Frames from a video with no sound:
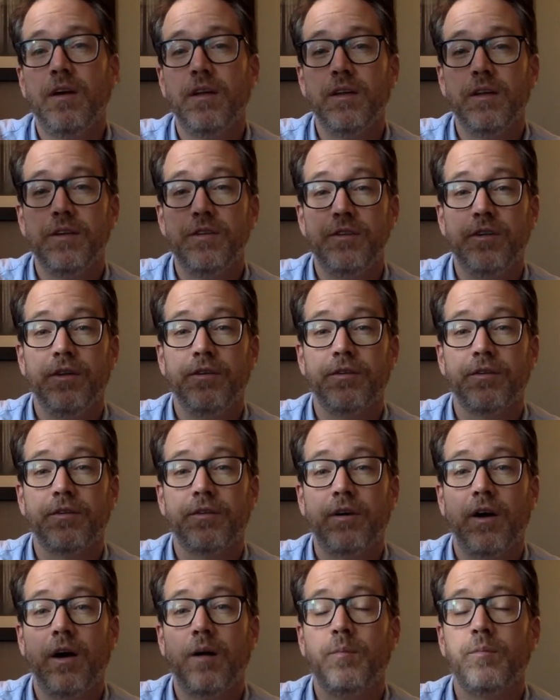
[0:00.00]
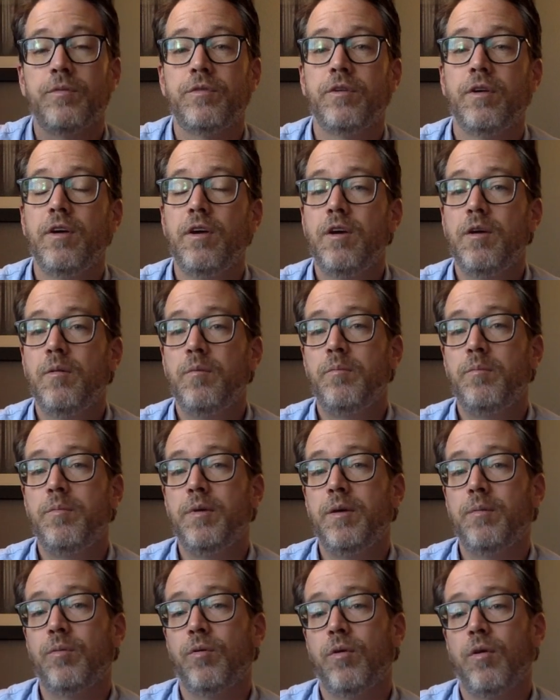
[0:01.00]
that Jesus comes
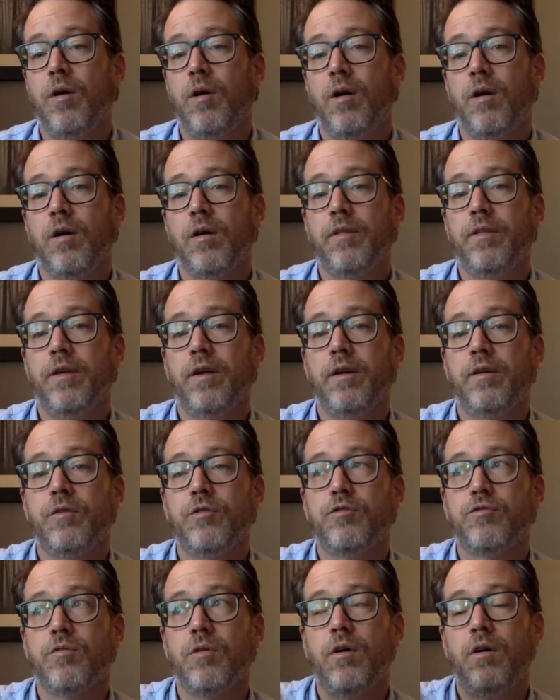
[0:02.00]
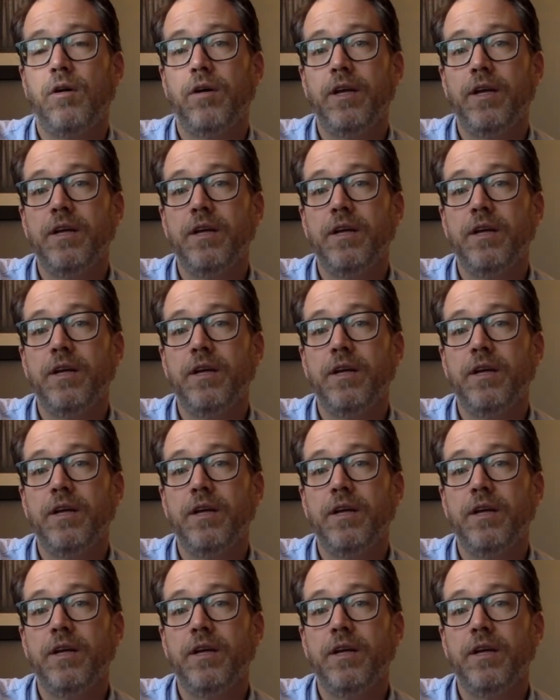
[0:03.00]
people are then drawn